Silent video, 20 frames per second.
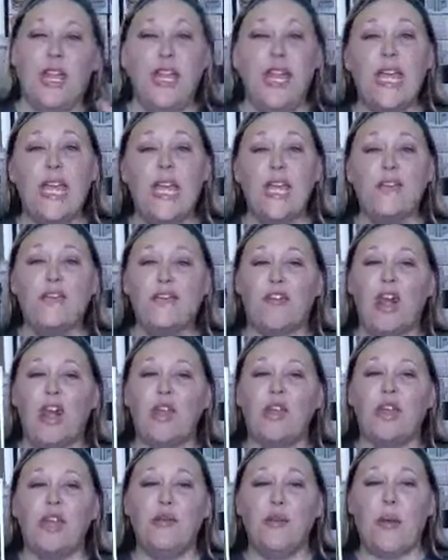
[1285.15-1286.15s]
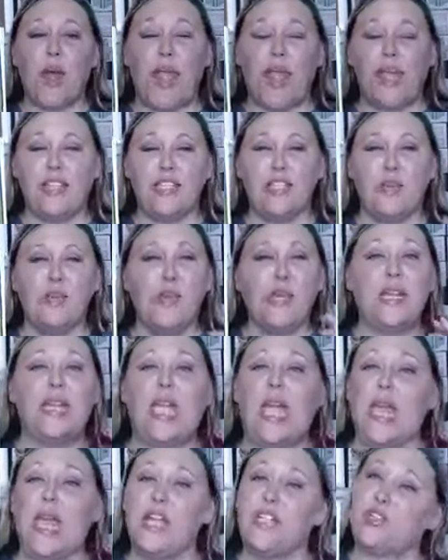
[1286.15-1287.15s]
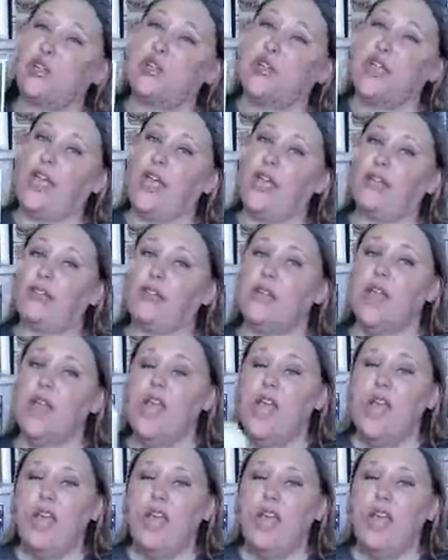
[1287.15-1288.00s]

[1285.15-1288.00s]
kid-friendly way to engage your kids.